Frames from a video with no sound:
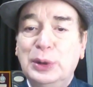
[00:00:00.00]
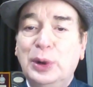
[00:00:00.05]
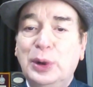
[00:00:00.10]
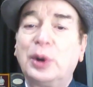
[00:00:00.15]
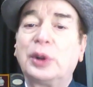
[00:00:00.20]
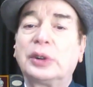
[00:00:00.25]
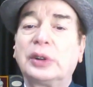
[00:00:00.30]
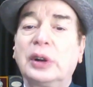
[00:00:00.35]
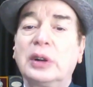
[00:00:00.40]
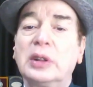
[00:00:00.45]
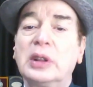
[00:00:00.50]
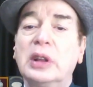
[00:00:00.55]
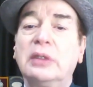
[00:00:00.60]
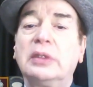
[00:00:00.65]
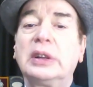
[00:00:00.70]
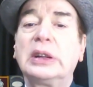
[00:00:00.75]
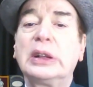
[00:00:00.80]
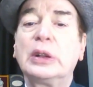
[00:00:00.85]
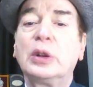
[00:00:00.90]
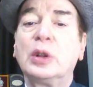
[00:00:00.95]
or they
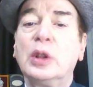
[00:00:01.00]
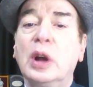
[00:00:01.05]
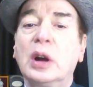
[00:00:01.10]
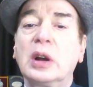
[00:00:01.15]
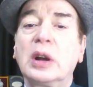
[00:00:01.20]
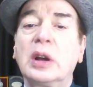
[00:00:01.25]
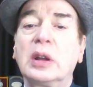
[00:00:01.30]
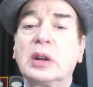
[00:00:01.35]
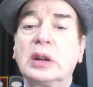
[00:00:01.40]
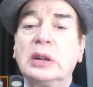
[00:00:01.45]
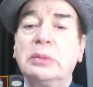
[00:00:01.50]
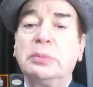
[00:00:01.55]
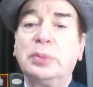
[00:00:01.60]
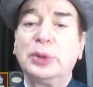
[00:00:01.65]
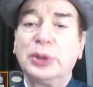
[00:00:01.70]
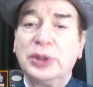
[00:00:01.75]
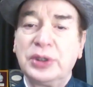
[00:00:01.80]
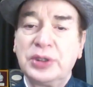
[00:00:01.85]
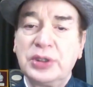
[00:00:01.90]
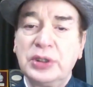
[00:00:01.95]
were no longer in
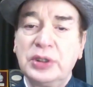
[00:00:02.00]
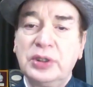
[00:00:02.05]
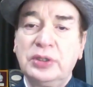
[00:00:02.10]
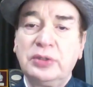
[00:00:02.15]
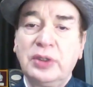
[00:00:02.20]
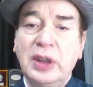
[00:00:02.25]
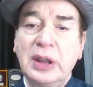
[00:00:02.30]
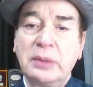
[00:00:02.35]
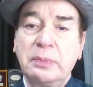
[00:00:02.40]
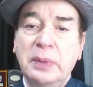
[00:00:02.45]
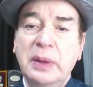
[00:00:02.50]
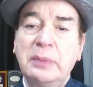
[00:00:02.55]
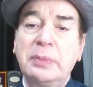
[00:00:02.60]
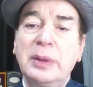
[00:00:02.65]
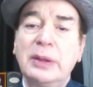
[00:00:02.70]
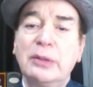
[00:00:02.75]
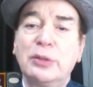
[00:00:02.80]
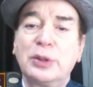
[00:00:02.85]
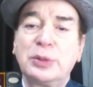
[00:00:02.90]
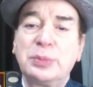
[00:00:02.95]
positions where
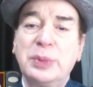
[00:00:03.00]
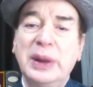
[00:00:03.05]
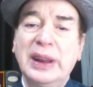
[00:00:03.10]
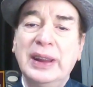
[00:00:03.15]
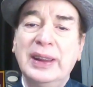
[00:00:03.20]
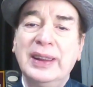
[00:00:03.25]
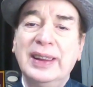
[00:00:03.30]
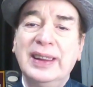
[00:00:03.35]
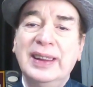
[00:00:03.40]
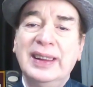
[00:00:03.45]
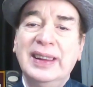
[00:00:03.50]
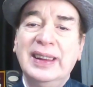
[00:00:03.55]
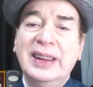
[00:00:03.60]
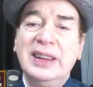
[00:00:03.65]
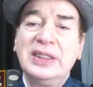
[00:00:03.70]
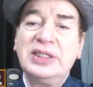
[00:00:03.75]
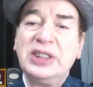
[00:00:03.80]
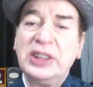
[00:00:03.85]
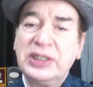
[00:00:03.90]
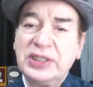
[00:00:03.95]
people would be
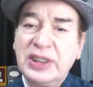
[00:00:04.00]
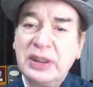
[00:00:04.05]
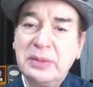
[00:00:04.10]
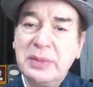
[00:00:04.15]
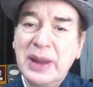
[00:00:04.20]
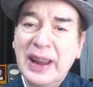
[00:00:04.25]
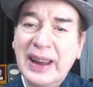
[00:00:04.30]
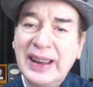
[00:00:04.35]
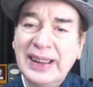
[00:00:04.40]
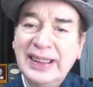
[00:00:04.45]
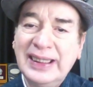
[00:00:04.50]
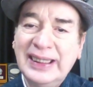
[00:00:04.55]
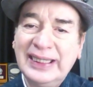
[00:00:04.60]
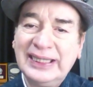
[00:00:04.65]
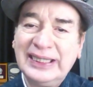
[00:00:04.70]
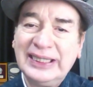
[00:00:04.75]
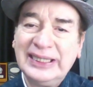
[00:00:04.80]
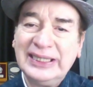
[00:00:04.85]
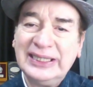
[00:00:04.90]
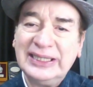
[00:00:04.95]
chasing behind
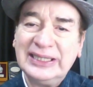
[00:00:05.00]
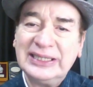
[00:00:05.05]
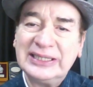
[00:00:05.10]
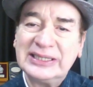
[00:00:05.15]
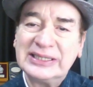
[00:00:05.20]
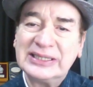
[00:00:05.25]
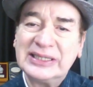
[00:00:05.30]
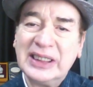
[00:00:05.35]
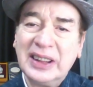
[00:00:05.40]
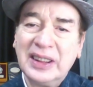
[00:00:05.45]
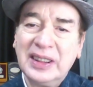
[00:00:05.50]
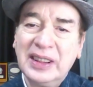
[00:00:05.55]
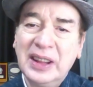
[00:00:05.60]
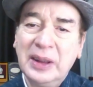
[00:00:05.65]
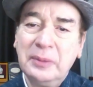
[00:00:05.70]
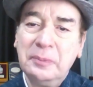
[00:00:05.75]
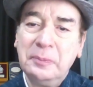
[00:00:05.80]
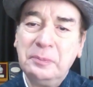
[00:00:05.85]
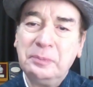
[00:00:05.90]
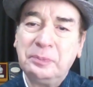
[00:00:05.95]
uh,
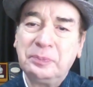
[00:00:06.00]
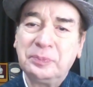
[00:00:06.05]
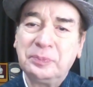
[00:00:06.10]
them.